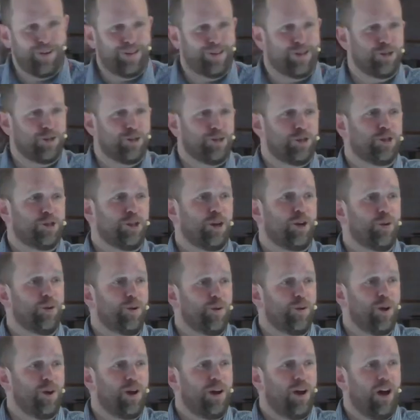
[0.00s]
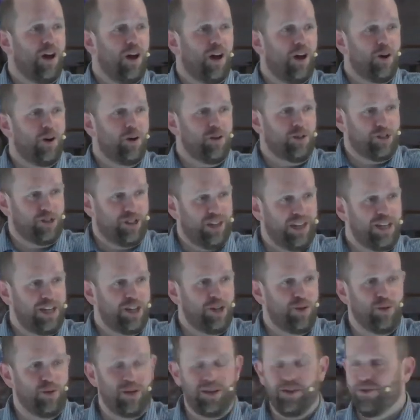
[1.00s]
to show our
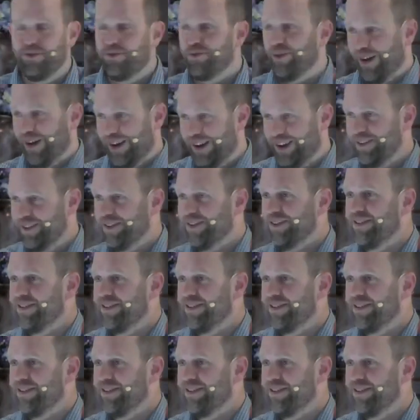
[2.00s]
genuine faith.